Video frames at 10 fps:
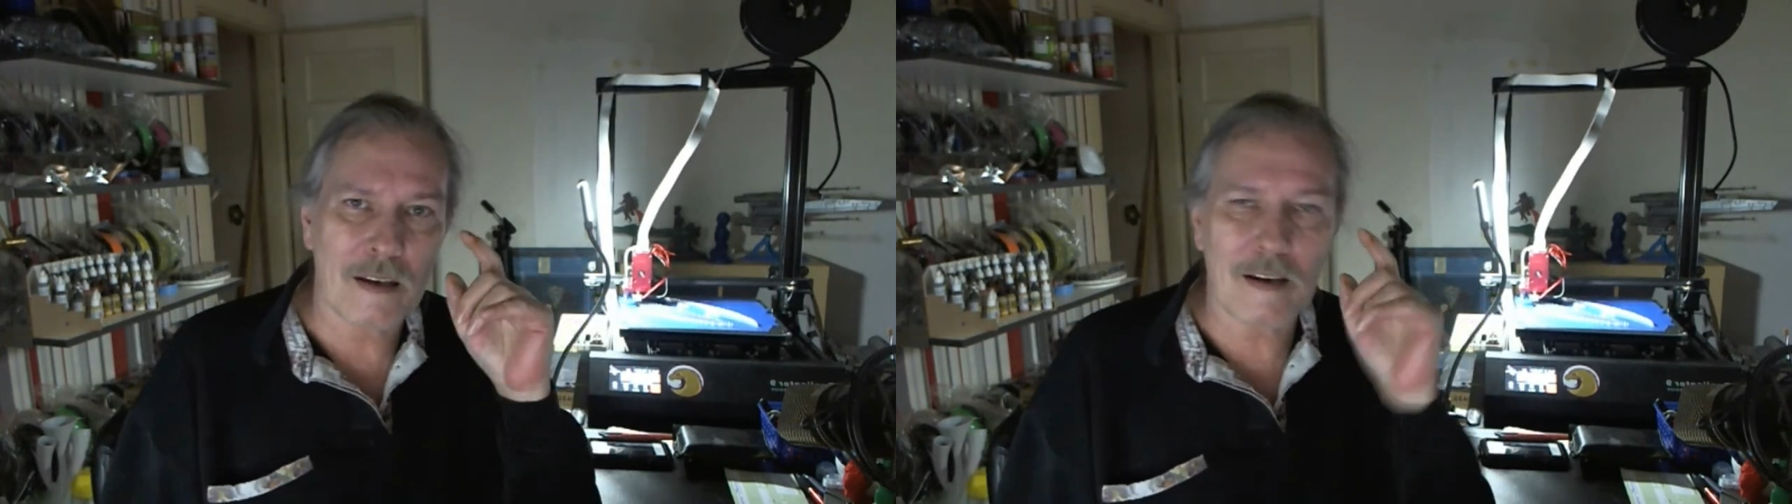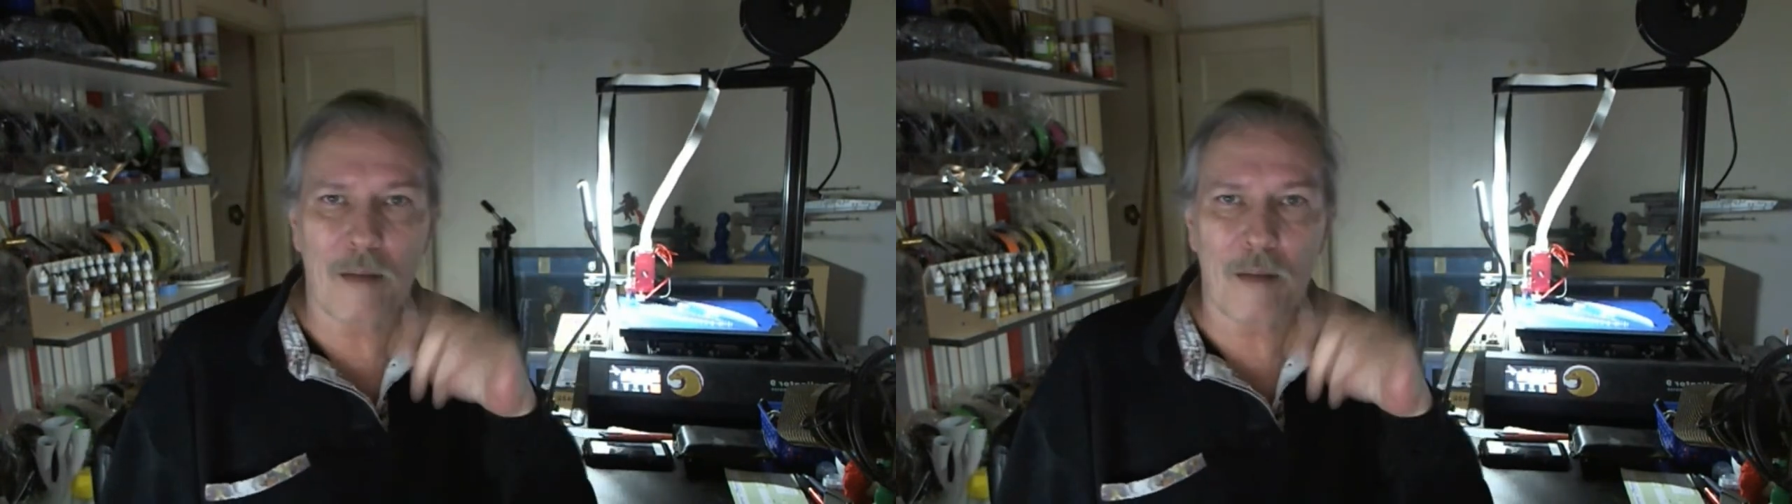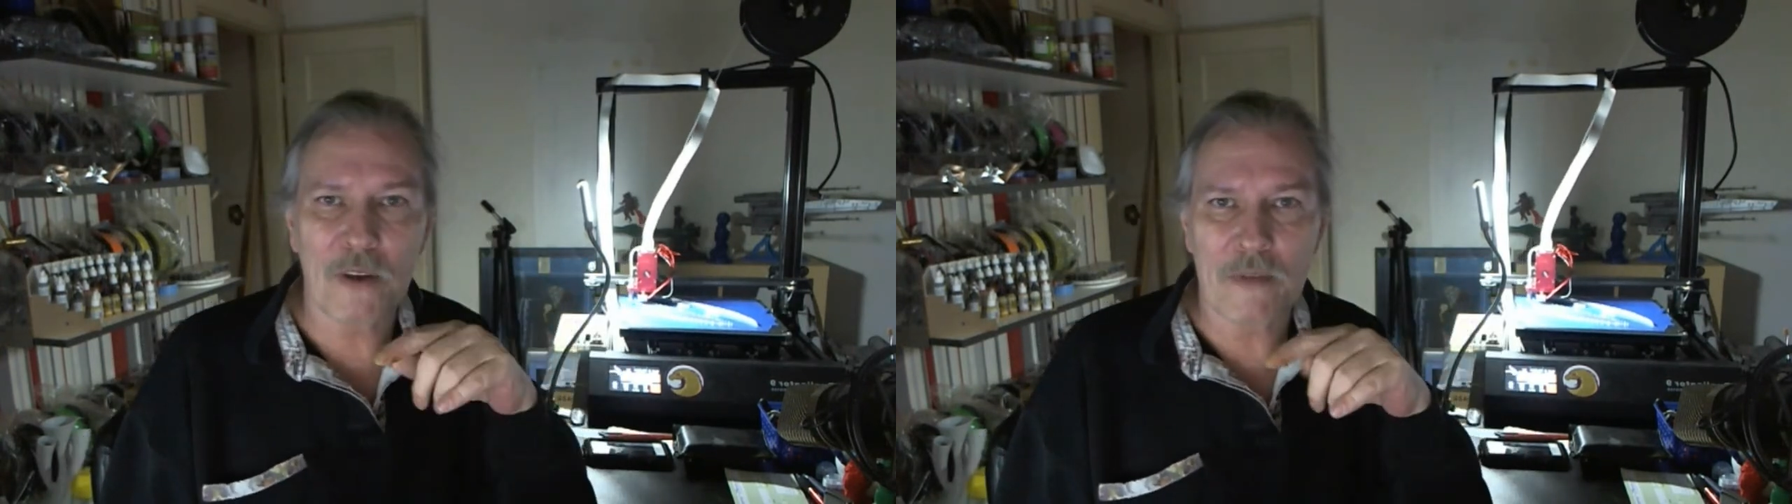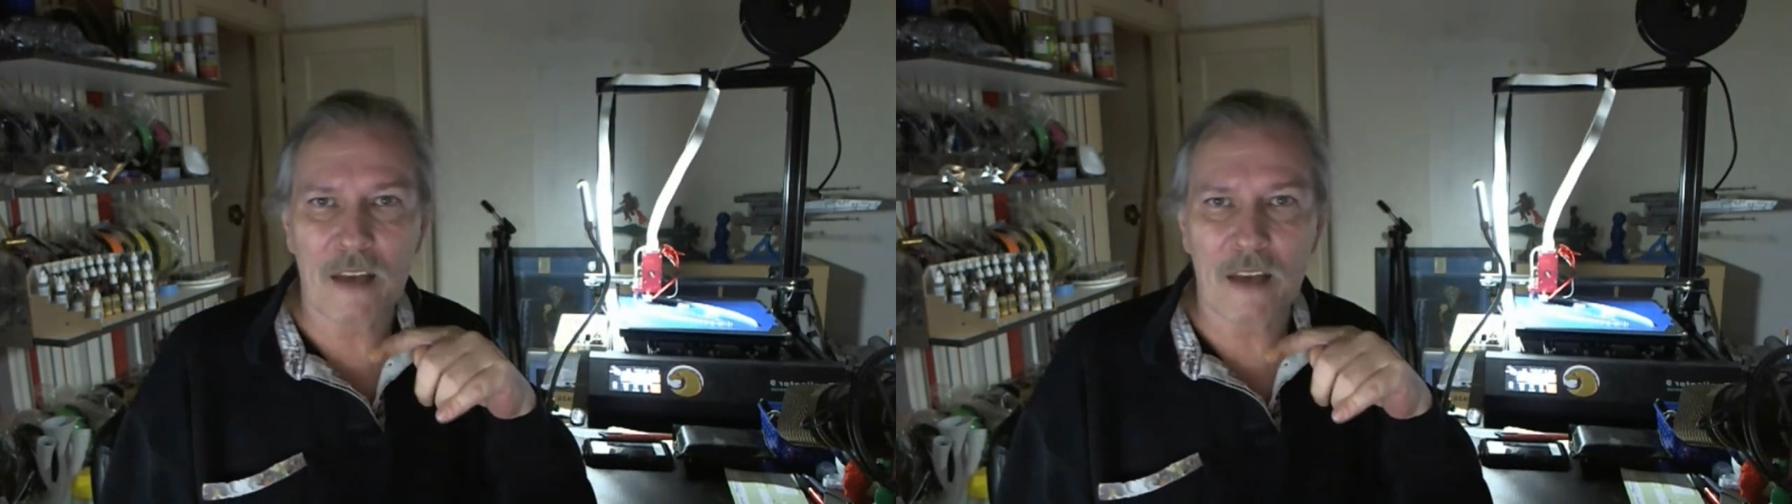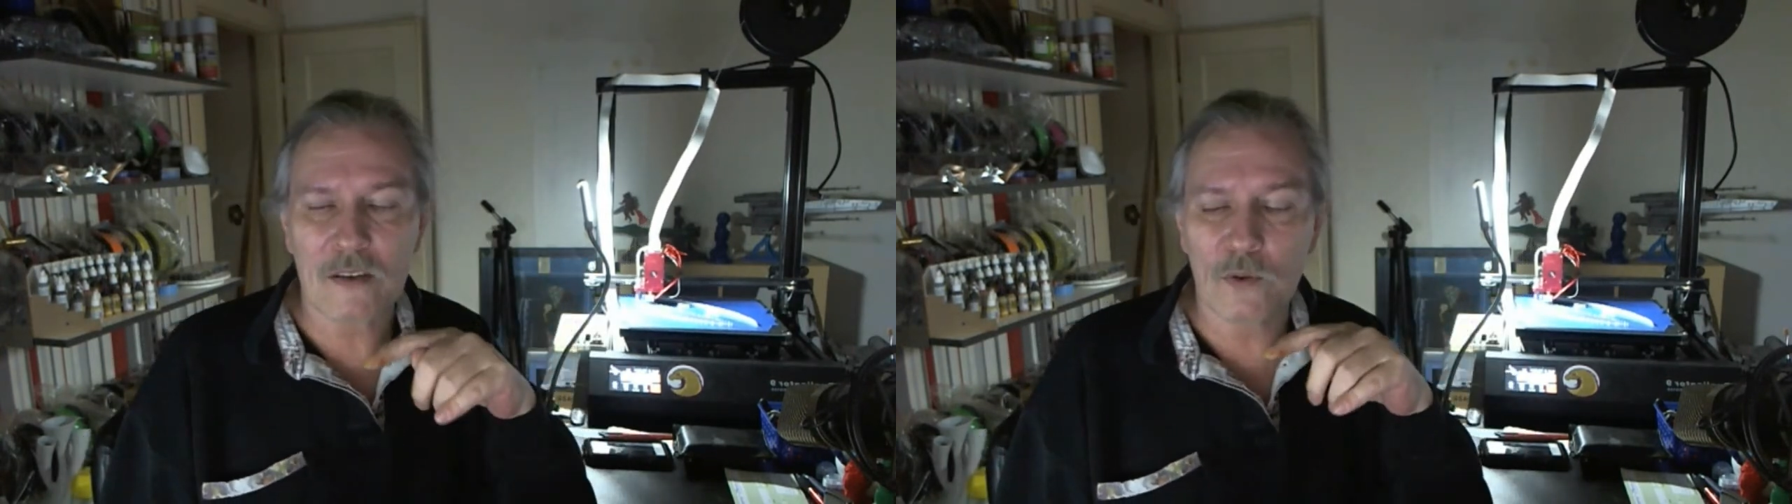copy of
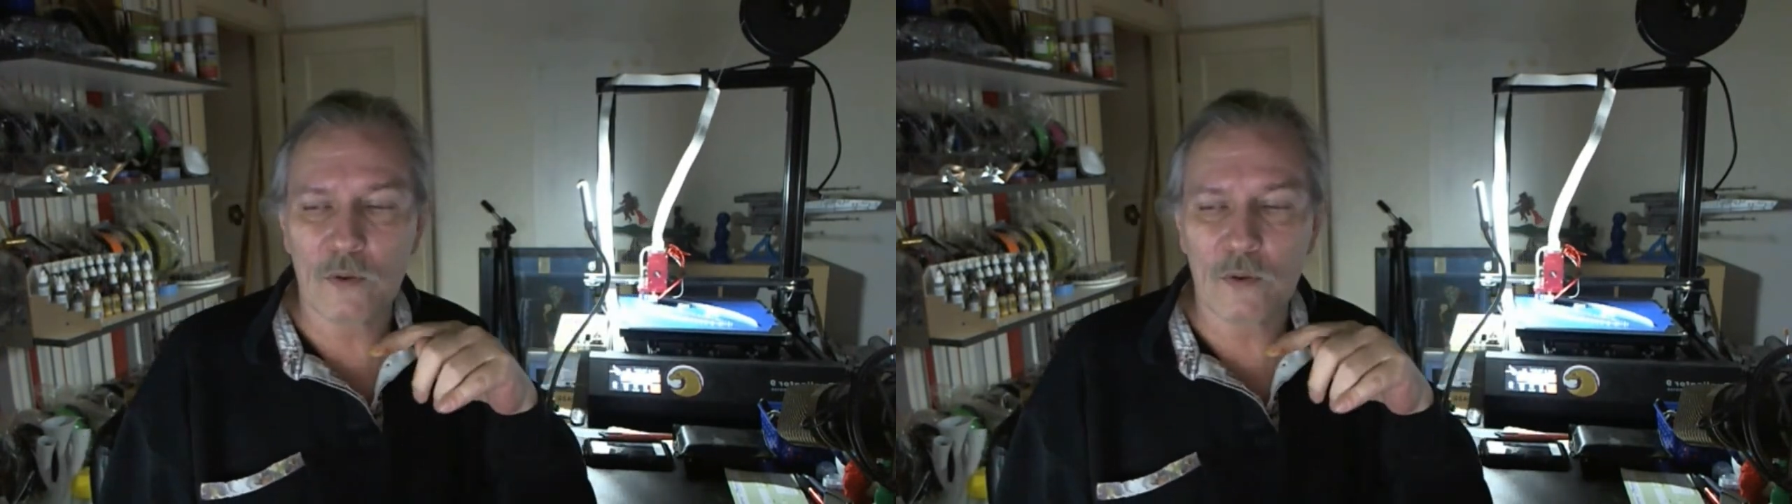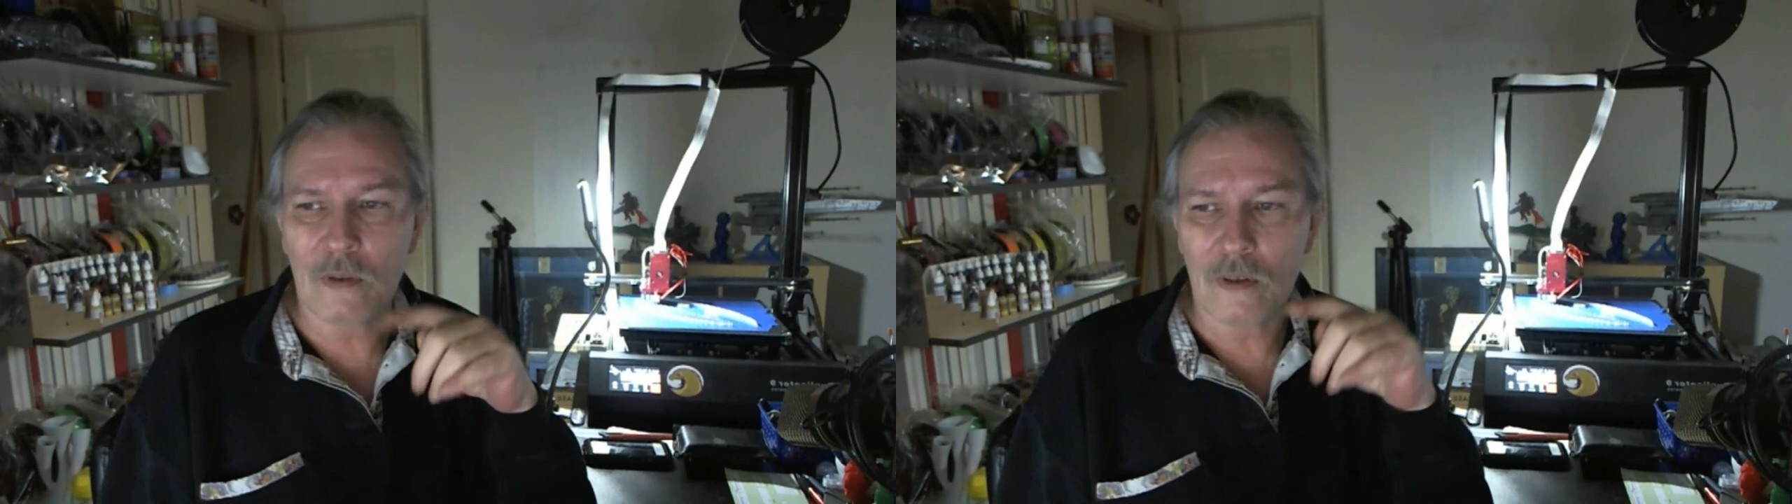that to